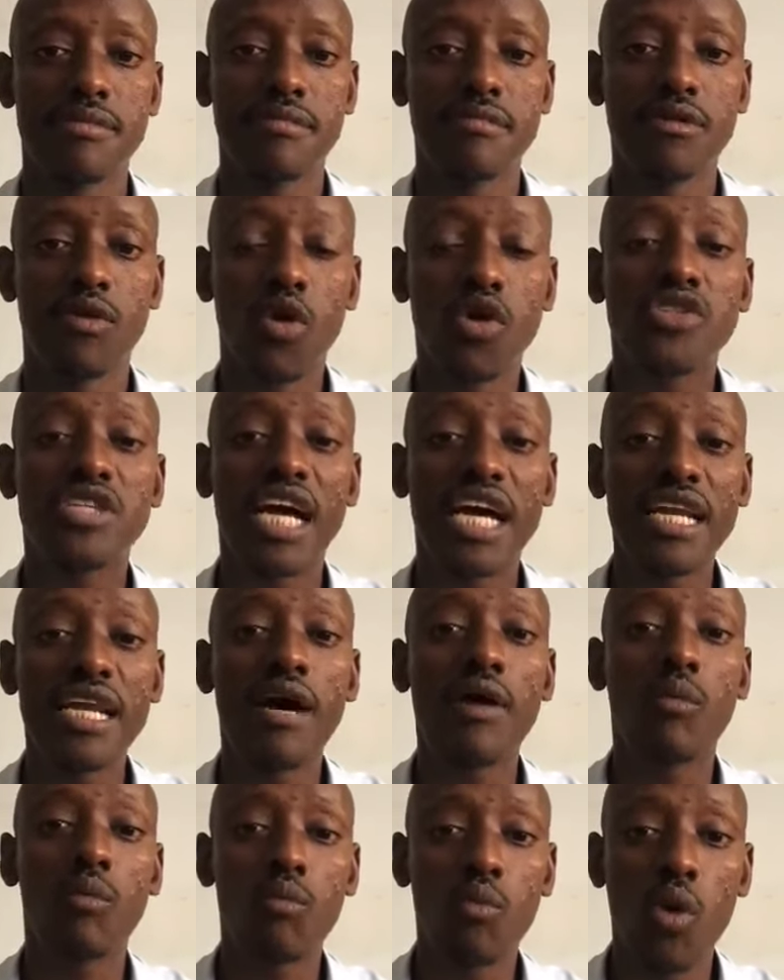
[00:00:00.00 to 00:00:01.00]
He was
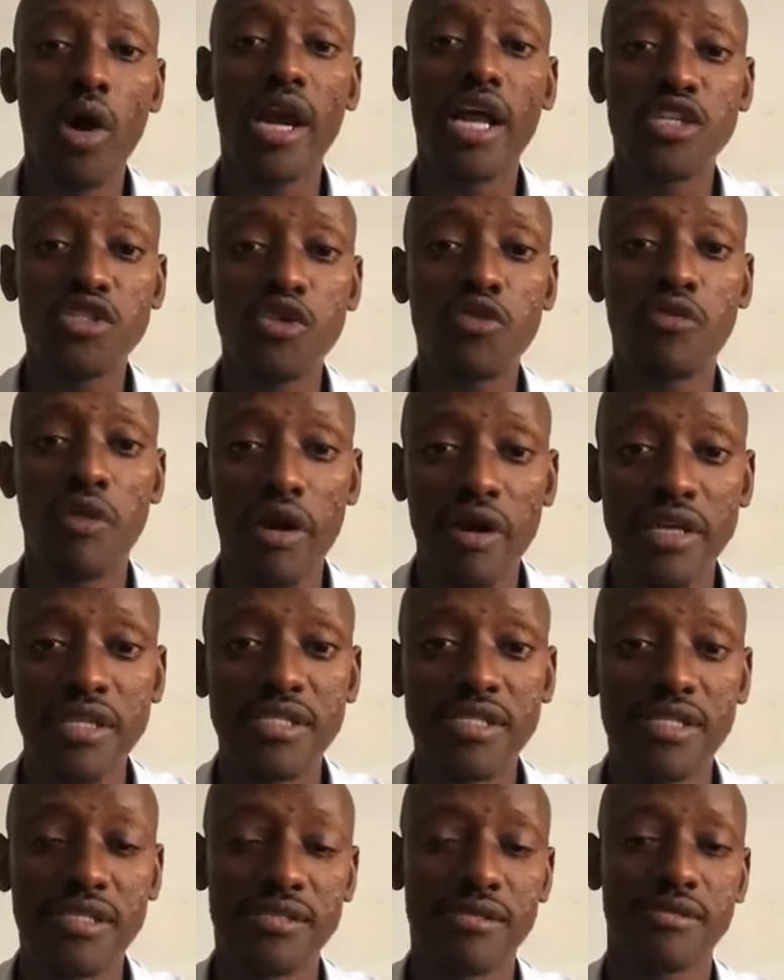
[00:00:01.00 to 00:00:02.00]
under warrants of
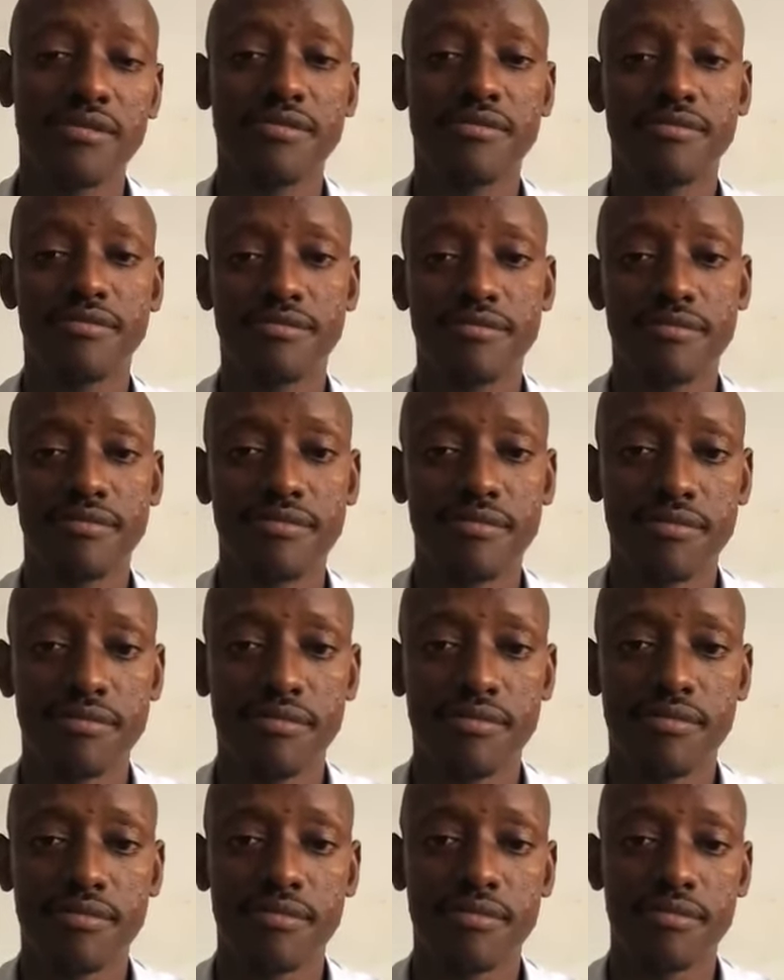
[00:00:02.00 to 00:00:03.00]
arrest.
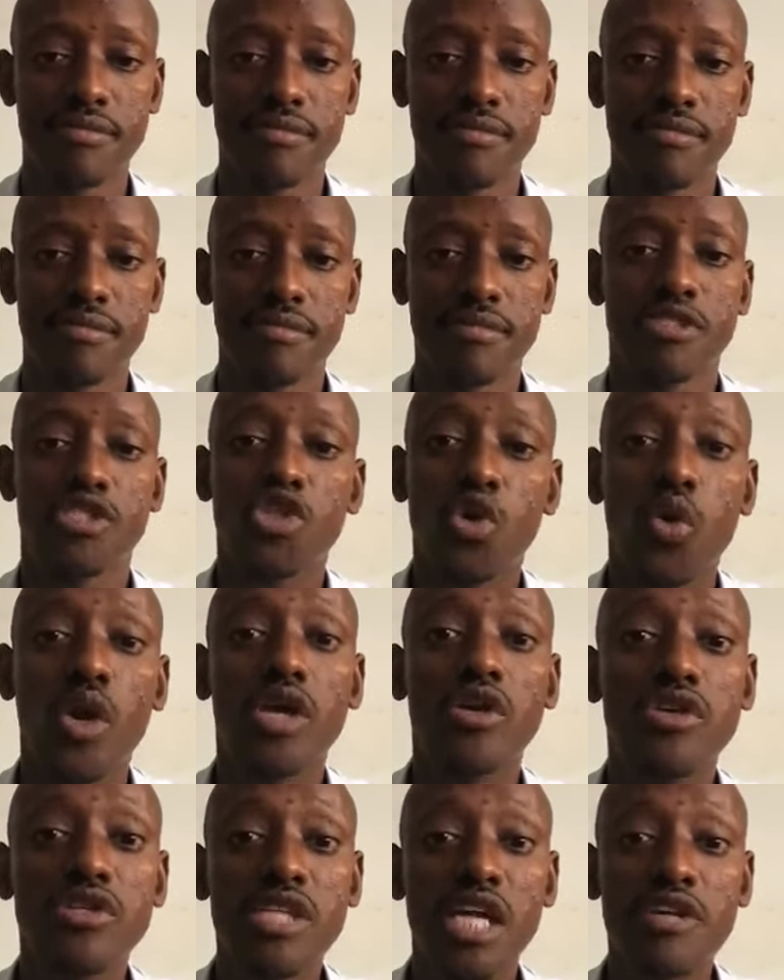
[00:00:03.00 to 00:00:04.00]
So where
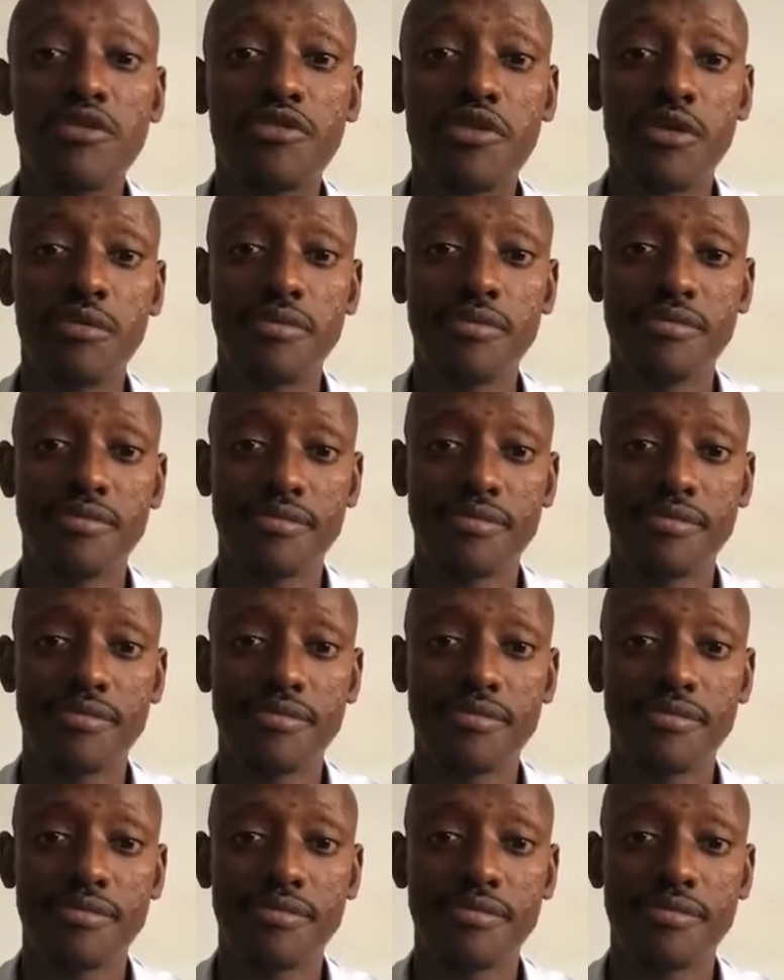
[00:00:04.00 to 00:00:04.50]
did you start from?